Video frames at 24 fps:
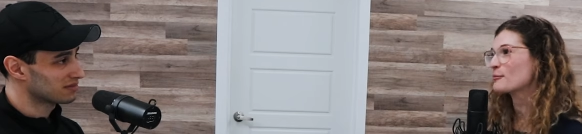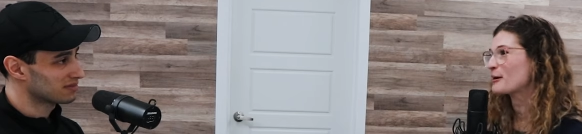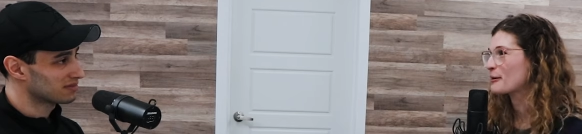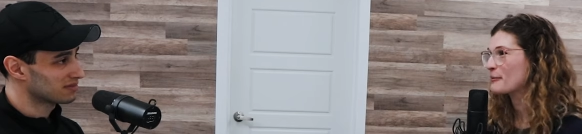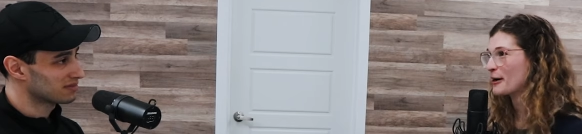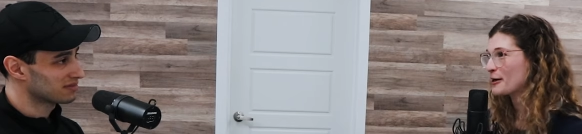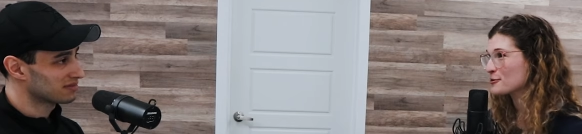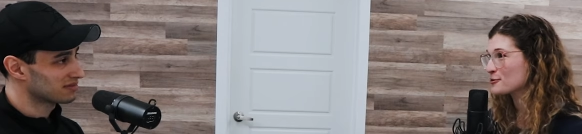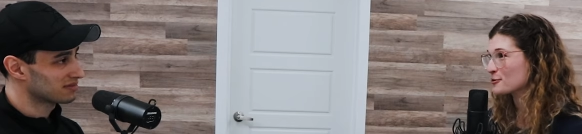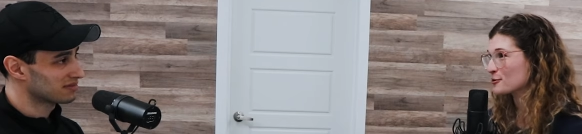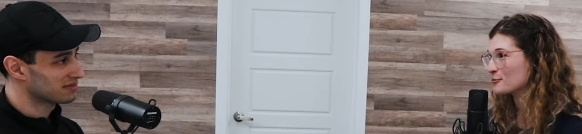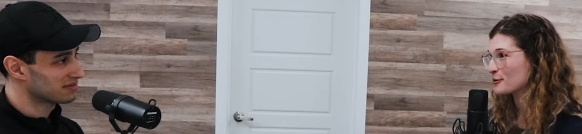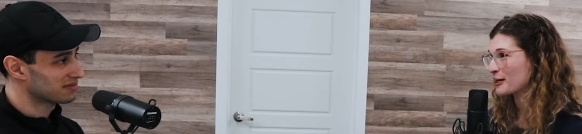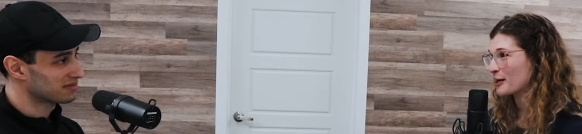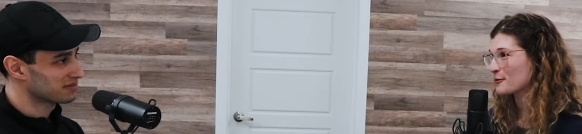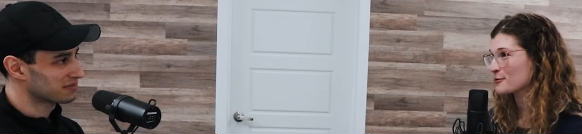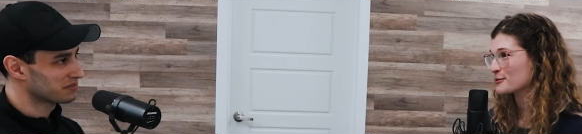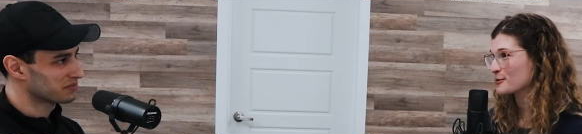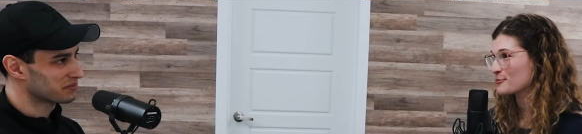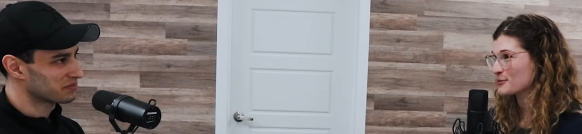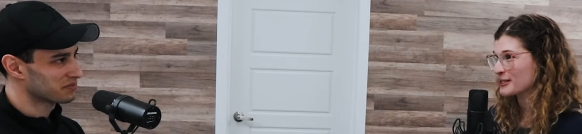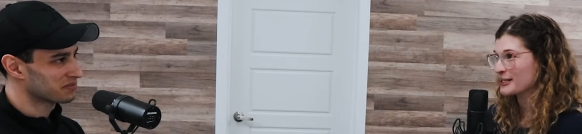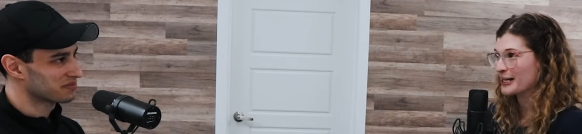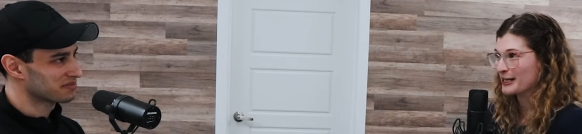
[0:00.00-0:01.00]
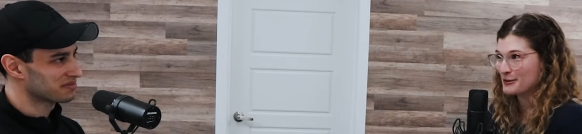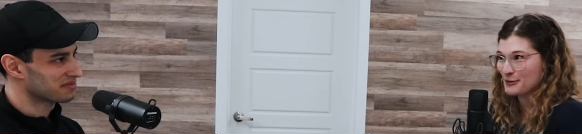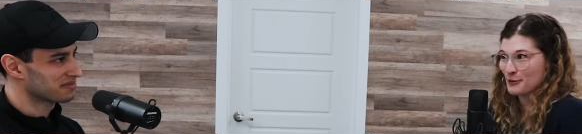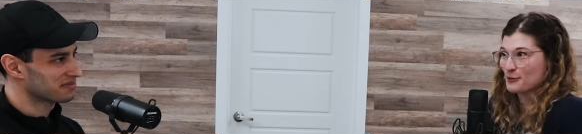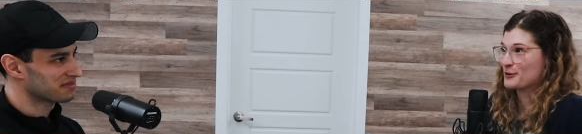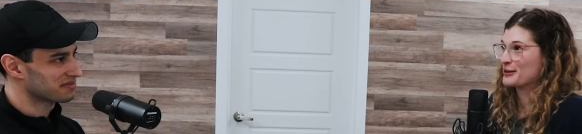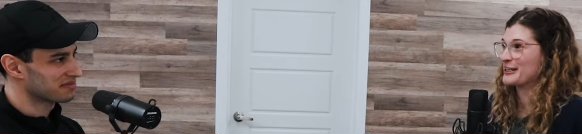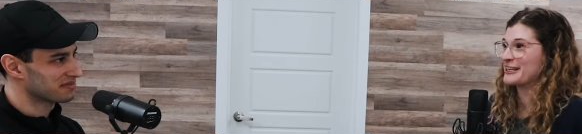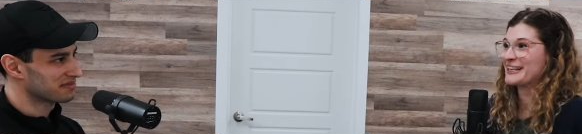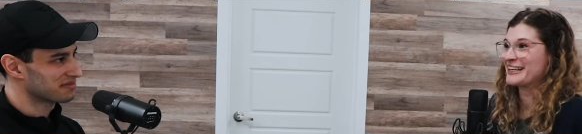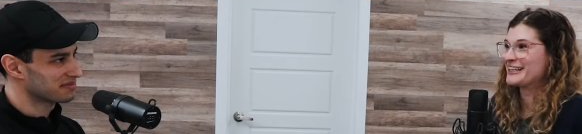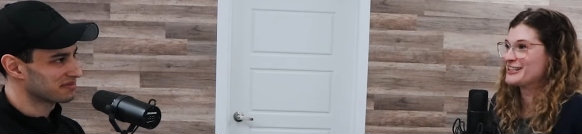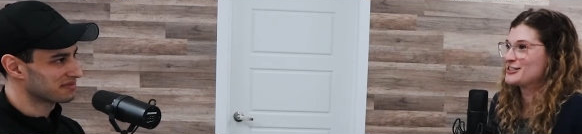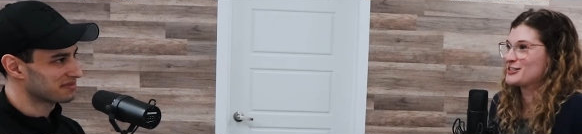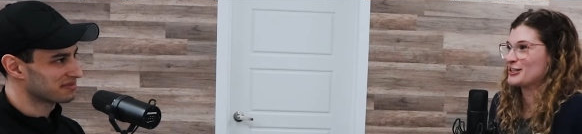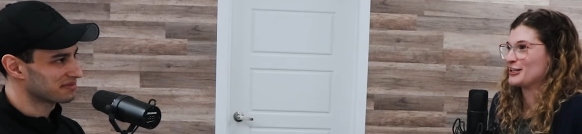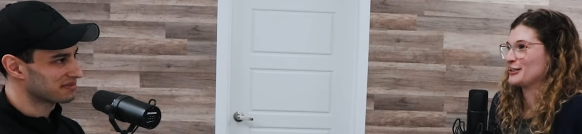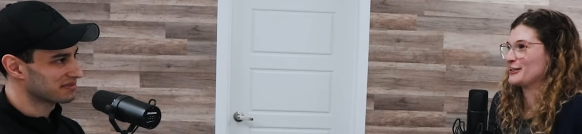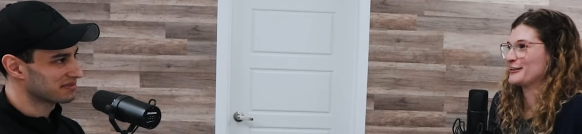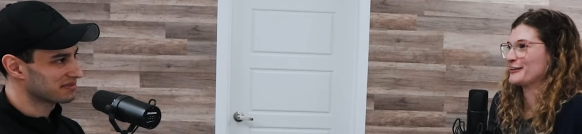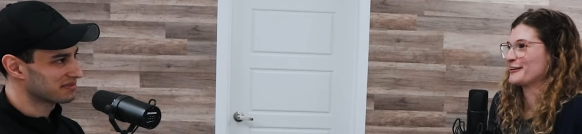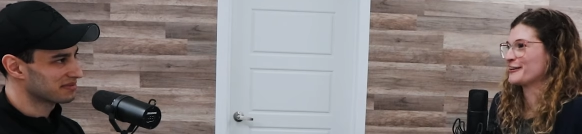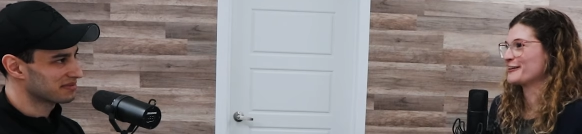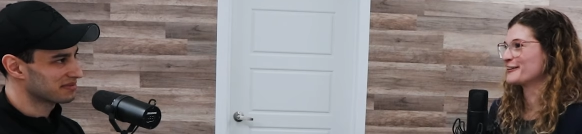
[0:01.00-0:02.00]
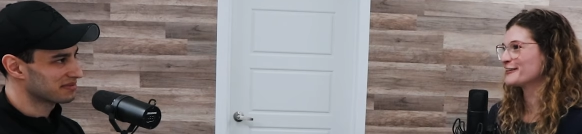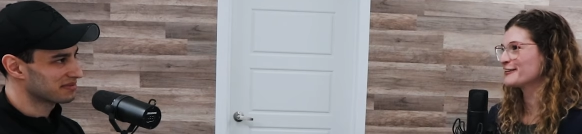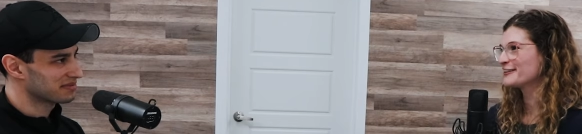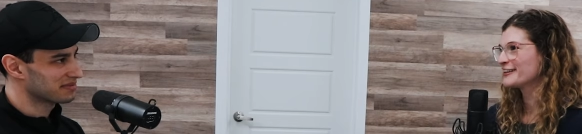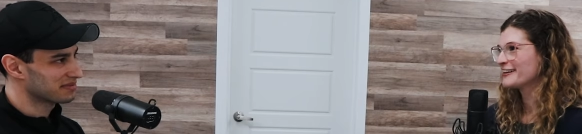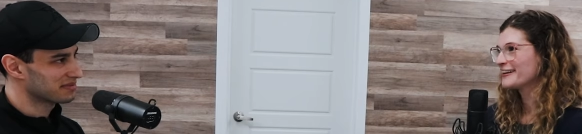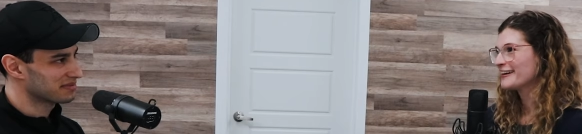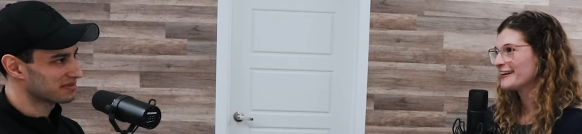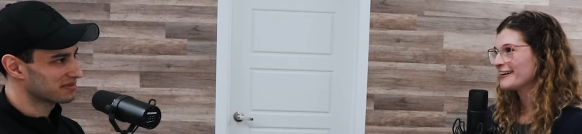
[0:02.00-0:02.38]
Speaker 1: to my bedroom when i was upset i'd go to the kitchen you know